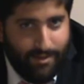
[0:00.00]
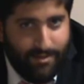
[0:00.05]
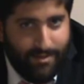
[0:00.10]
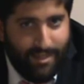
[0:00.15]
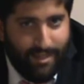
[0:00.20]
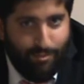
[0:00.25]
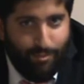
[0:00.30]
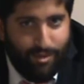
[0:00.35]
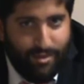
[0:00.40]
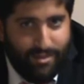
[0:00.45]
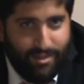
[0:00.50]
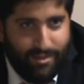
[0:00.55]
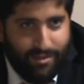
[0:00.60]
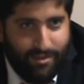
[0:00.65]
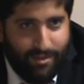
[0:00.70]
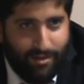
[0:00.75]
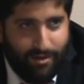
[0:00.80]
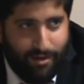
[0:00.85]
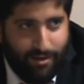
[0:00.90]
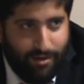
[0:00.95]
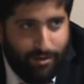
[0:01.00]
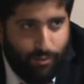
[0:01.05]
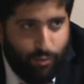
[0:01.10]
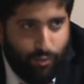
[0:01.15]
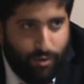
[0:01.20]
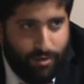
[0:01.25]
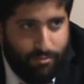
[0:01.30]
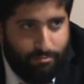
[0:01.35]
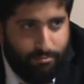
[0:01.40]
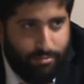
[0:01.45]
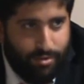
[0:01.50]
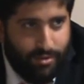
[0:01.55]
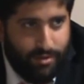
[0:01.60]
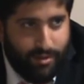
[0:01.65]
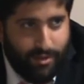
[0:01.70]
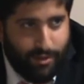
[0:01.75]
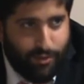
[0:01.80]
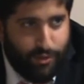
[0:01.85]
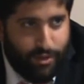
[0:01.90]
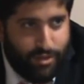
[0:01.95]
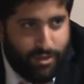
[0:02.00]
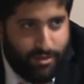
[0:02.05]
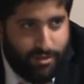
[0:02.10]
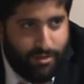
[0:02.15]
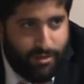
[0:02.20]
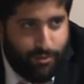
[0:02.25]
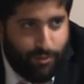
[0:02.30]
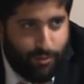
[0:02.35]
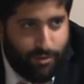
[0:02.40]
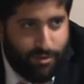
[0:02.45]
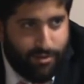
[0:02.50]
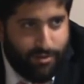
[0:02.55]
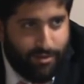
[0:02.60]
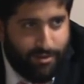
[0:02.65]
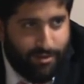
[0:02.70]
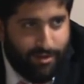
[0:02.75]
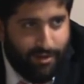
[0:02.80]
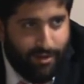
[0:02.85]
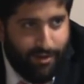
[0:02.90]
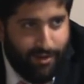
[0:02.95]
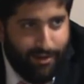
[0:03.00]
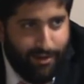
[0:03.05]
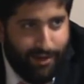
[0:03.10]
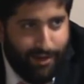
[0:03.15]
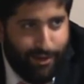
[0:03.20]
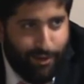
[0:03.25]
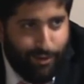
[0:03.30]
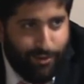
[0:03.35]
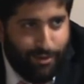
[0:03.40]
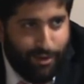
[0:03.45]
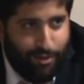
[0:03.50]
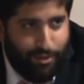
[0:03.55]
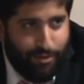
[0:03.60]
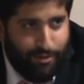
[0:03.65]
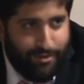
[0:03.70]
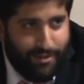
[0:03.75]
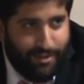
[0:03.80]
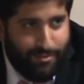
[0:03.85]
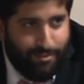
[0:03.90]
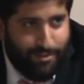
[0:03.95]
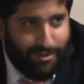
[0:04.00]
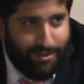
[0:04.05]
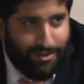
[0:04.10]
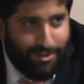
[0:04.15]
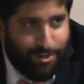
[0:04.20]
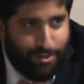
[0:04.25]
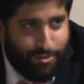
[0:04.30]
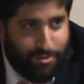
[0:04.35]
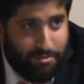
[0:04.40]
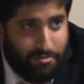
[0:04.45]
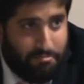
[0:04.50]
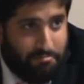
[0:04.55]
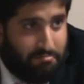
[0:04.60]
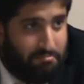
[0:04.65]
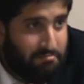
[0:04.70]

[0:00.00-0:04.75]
The same reason there are one billion Christians in the world and only thirteen million Jews.